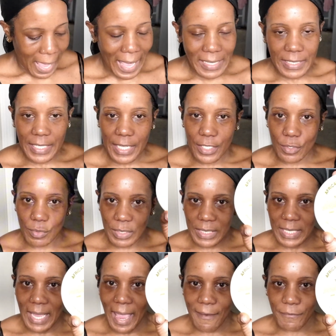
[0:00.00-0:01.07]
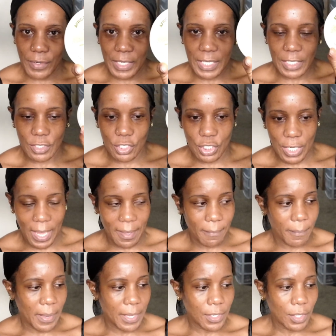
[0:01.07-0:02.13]
I did use the African
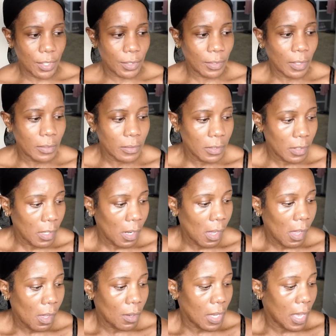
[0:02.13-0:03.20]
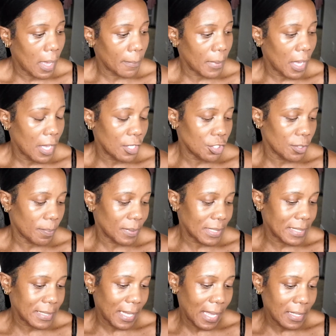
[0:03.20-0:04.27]
Shea Butter,
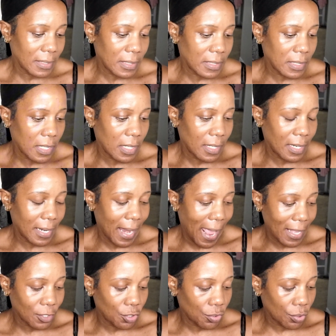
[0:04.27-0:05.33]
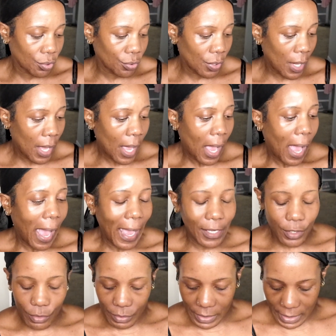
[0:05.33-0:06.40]
100% natural.
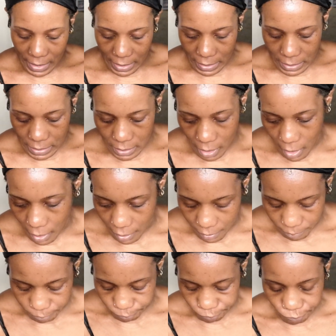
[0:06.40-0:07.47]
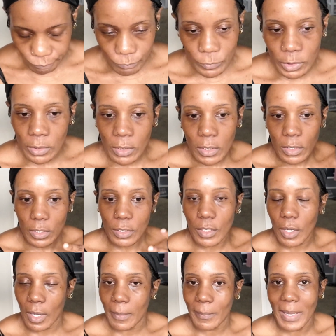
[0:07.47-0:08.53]
I use this, you
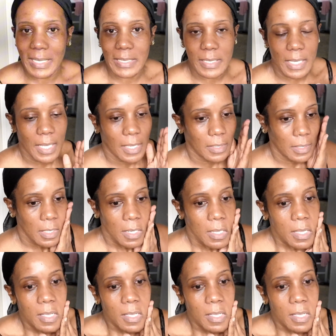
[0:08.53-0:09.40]
know, on my skin